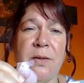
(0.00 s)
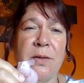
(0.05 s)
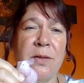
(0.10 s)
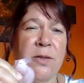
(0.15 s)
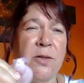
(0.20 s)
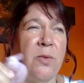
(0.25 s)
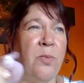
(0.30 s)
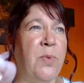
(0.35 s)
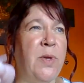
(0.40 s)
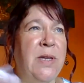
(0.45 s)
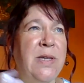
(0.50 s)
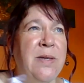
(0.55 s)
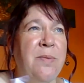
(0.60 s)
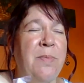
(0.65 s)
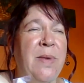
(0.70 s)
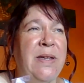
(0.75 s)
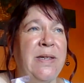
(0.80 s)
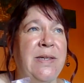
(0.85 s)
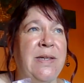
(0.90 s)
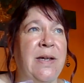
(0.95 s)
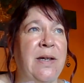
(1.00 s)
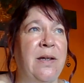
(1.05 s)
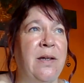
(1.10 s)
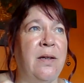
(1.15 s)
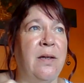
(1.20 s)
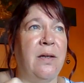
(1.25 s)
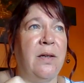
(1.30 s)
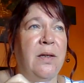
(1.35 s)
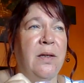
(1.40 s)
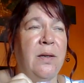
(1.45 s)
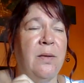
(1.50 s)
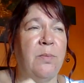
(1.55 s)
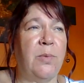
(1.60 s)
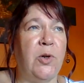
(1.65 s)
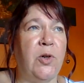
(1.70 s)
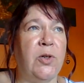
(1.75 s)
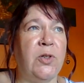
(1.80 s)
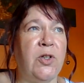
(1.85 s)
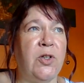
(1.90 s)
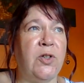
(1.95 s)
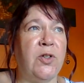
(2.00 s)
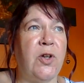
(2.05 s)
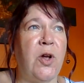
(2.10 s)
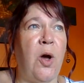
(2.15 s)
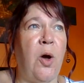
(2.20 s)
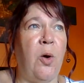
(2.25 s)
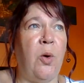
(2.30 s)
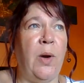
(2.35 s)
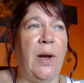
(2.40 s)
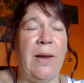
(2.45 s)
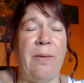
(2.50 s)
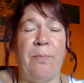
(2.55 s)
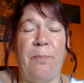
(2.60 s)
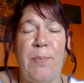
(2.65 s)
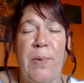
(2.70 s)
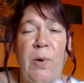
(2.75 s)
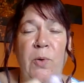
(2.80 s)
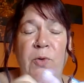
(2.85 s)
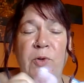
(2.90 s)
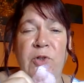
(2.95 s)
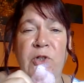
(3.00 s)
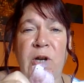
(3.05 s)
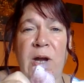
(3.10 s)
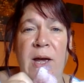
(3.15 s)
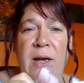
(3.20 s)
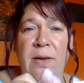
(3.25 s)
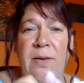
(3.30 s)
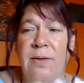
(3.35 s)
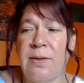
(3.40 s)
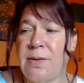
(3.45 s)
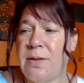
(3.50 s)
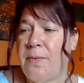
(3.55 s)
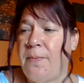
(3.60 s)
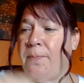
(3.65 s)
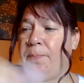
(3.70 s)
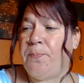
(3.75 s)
Something's missing because there's a hole in both shells.